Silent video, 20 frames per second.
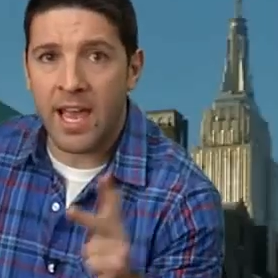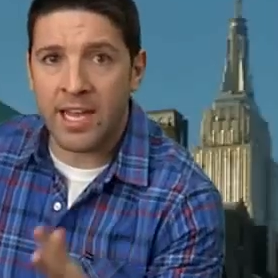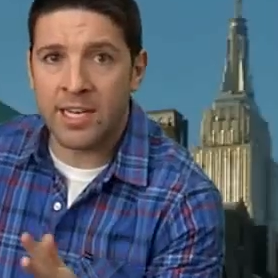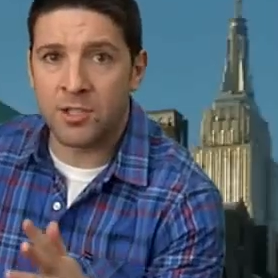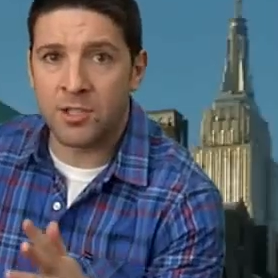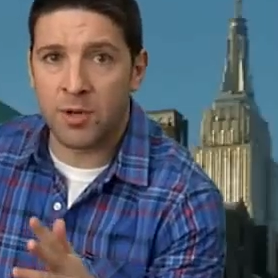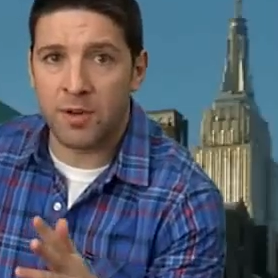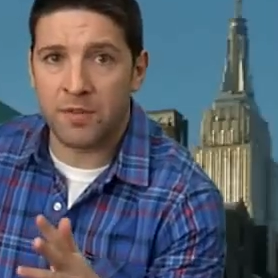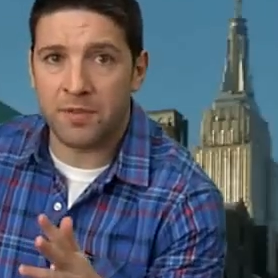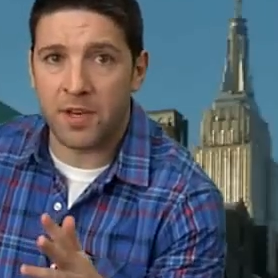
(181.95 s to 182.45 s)

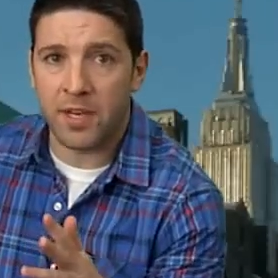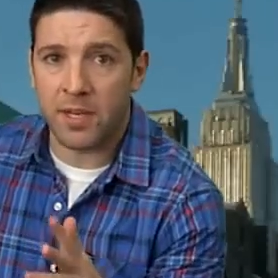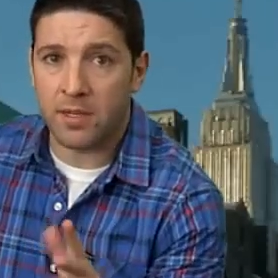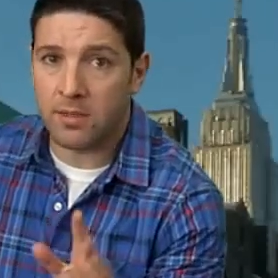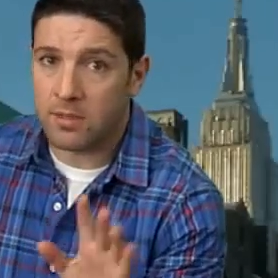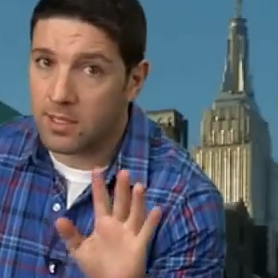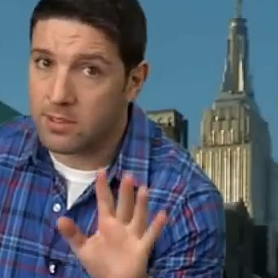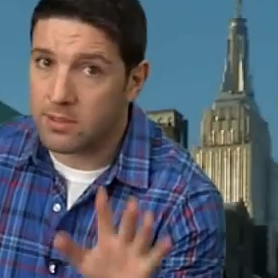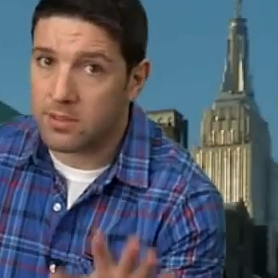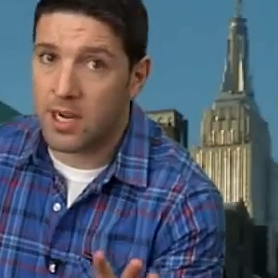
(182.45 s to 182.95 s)
and drifting.
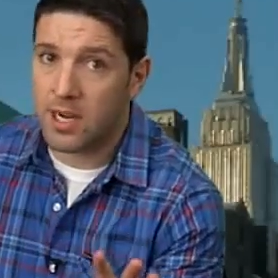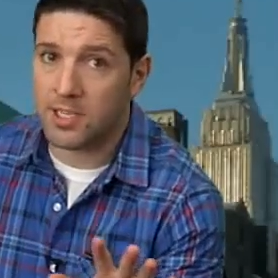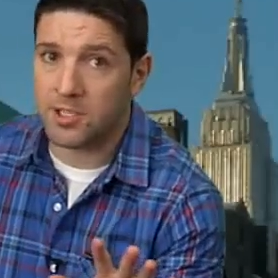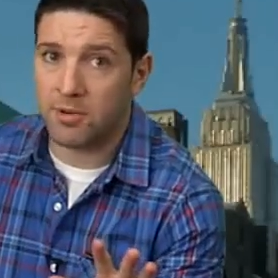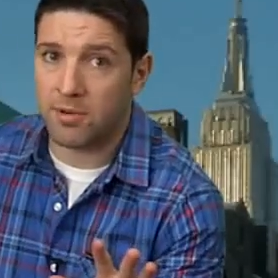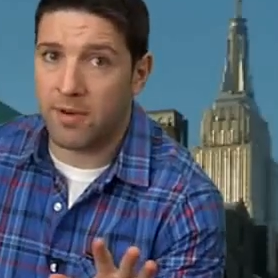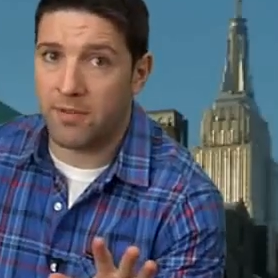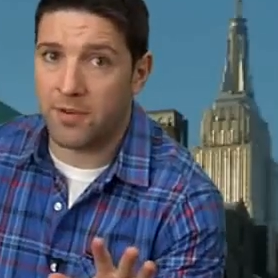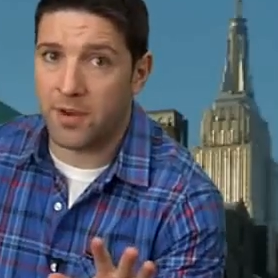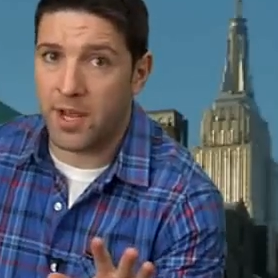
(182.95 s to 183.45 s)
That's not
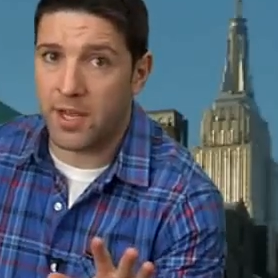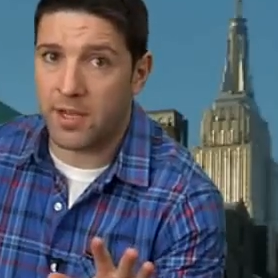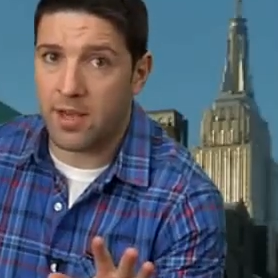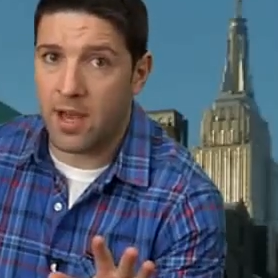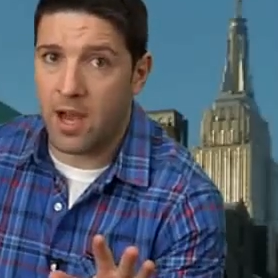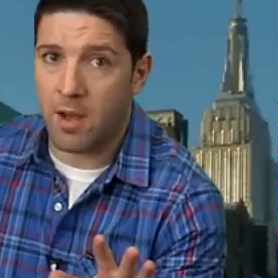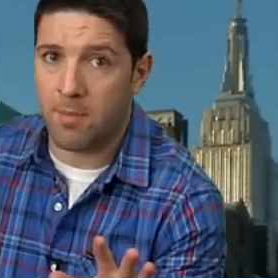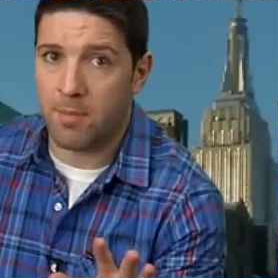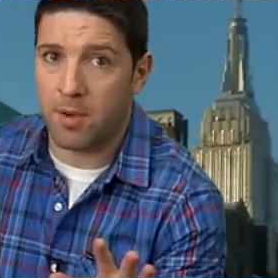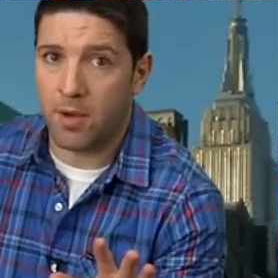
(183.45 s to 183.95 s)
your everyday
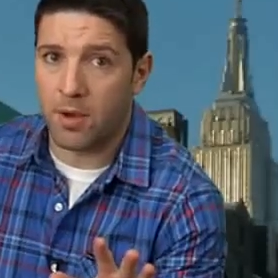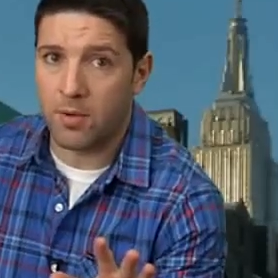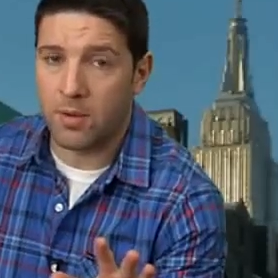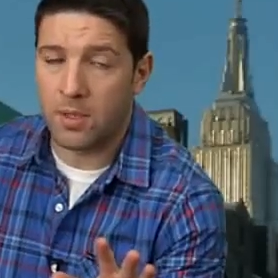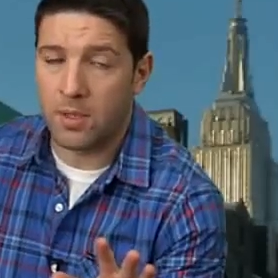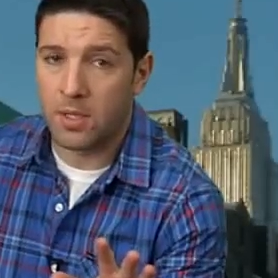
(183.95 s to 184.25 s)
combo.